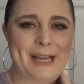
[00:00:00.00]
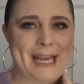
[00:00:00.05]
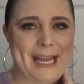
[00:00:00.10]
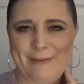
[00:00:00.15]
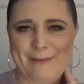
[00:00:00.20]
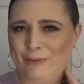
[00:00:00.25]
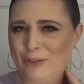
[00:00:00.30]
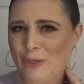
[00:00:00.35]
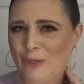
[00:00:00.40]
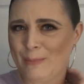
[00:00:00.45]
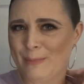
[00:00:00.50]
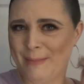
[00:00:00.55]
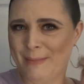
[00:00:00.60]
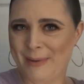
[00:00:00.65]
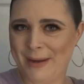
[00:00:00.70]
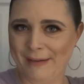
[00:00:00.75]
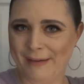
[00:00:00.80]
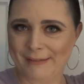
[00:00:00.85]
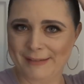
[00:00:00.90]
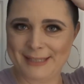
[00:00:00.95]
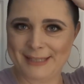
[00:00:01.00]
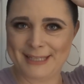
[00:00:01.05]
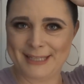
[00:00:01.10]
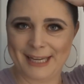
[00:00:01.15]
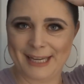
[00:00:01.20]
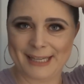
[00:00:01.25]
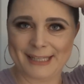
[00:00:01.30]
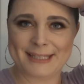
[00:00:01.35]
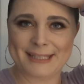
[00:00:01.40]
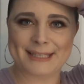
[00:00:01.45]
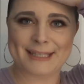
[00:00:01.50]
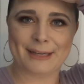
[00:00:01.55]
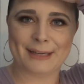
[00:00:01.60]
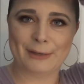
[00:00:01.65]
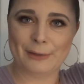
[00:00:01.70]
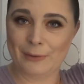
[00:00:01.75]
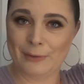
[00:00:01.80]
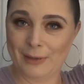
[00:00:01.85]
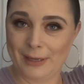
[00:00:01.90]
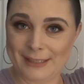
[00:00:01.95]
I haven't shown my parents yet,
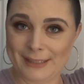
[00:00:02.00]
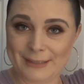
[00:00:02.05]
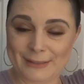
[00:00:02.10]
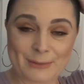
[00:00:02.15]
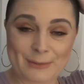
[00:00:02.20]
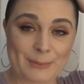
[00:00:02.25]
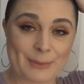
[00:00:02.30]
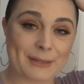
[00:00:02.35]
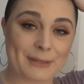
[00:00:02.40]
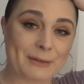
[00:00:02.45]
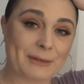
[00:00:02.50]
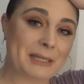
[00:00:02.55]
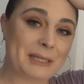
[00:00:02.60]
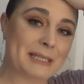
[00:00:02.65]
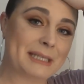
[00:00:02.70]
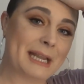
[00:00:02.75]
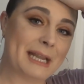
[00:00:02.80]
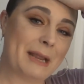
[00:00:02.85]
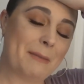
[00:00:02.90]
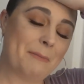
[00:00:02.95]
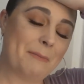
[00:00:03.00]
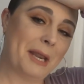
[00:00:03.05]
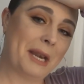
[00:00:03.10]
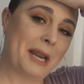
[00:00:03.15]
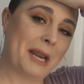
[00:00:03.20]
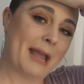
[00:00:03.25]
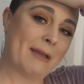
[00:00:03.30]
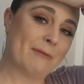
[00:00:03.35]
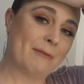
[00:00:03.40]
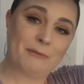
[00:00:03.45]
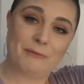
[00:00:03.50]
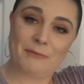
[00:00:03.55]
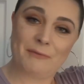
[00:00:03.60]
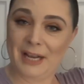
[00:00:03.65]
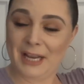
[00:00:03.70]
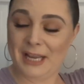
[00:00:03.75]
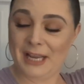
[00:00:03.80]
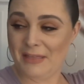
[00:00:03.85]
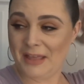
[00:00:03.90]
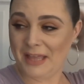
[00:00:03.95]
so I don't know what they're gonna say, but I have a
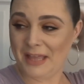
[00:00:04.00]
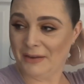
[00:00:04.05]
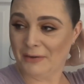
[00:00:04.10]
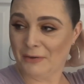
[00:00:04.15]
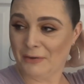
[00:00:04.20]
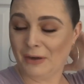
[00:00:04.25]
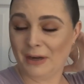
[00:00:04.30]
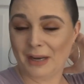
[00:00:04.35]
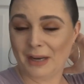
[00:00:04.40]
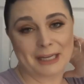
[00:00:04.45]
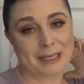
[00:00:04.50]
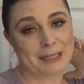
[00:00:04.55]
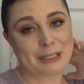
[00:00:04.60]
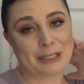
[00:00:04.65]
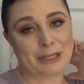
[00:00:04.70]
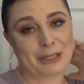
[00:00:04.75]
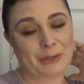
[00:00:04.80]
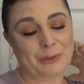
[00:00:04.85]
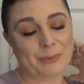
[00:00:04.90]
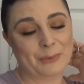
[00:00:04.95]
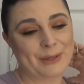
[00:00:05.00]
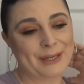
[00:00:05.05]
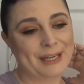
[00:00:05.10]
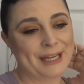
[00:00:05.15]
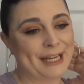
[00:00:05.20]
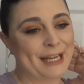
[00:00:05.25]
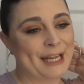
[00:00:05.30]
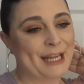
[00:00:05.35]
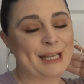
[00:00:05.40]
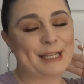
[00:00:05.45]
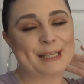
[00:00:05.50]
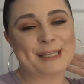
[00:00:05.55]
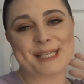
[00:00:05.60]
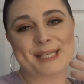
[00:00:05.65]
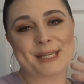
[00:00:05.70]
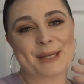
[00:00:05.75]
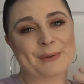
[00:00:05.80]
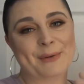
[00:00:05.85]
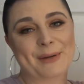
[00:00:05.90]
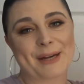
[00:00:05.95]
feeling that they're gonna like it too.
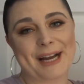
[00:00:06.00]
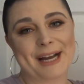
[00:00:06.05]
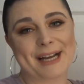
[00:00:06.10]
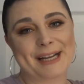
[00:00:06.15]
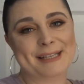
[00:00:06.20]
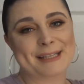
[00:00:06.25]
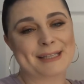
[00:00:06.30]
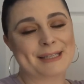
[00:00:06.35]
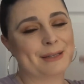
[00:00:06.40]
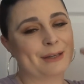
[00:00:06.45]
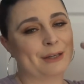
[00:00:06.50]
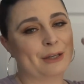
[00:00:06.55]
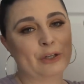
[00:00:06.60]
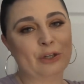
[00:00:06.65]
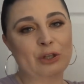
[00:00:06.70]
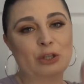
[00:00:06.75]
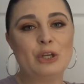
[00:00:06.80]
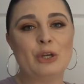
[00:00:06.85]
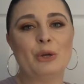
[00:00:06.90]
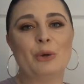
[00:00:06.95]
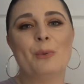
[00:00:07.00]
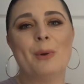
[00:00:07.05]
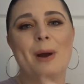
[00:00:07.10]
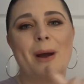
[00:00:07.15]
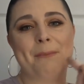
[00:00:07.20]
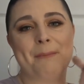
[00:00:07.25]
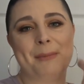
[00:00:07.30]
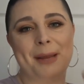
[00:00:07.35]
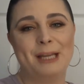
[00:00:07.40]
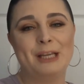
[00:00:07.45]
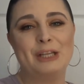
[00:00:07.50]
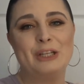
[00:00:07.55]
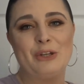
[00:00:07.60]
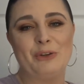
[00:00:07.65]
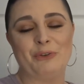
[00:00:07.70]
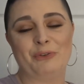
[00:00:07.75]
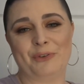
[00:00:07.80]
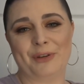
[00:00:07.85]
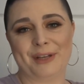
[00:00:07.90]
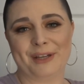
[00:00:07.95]
So guys, do what
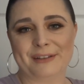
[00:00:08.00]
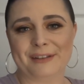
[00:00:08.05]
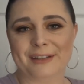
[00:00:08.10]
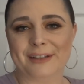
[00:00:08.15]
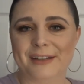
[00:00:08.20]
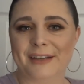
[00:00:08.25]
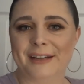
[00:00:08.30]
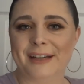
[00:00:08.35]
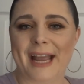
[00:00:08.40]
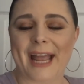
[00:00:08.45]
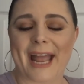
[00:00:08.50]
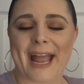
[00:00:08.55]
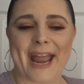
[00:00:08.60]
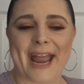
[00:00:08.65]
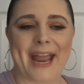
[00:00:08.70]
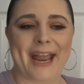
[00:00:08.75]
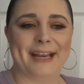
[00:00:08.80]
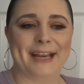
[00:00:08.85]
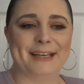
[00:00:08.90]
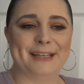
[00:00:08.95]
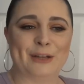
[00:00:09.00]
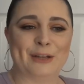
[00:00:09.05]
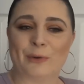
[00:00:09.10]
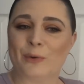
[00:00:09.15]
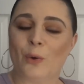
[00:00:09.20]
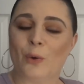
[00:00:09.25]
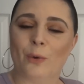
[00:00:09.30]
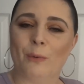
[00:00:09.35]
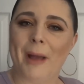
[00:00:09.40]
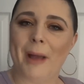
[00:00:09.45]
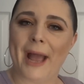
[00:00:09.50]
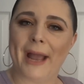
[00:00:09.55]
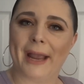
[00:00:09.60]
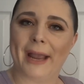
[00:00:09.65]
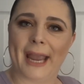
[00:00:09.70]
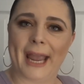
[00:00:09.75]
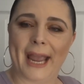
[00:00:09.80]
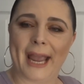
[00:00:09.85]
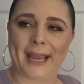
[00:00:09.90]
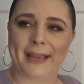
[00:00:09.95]
makes you feel good, and don't hold
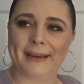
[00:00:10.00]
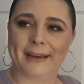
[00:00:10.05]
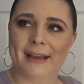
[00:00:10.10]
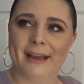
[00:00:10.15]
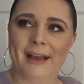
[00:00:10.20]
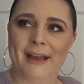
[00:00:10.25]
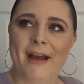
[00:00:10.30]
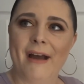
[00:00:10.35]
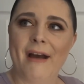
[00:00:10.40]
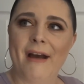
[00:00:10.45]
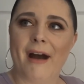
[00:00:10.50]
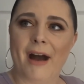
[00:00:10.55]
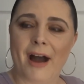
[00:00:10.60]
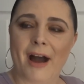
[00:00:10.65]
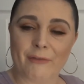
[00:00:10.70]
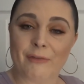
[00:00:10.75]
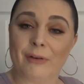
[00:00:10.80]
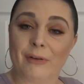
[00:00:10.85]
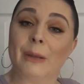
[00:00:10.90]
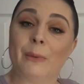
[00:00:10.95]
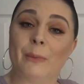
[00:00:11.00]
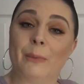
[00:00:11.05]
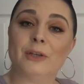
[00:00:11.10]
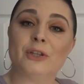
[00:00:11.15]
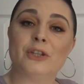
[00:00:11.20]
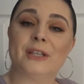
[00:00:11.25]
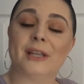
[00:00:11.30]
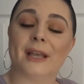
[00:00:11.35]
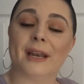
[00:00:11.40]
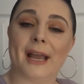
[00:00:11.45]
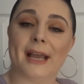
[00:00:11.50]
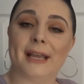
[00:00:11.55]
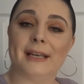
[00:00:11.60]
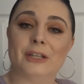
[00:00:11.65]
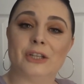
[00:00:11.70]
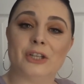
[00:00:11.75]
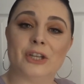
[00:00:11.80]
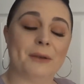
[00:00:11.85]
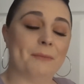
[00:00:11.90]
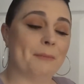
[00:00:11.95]
back. And I really wish that I
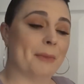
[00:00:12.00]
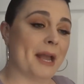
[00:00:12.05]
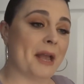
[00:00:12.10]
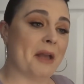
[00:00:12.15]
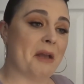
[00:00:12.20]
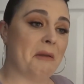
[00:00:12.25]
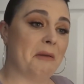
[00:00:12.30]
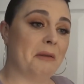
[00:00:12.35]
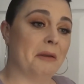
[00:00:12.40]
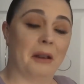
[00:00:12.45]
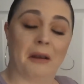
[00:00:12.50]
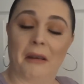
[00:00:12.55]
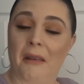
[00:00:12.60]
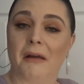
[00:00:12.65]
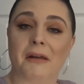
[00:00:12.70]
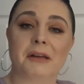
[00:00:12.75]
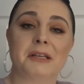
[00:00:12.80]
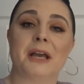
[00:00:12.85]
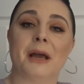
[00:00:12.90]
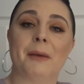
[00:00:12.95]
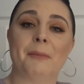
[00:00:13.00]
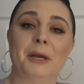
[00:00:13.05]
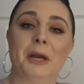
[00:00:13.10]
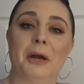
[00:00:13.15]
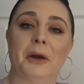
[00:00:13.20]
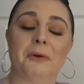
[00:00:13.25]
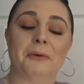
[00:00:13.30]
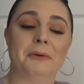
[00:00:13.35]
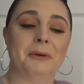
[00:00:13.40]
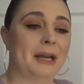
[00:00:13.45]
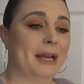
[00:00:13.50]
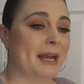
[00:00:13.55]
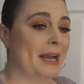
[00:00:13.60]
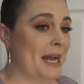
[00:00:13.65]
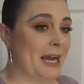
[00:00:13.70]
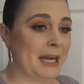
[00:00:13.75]
had to shave my head a long time ago.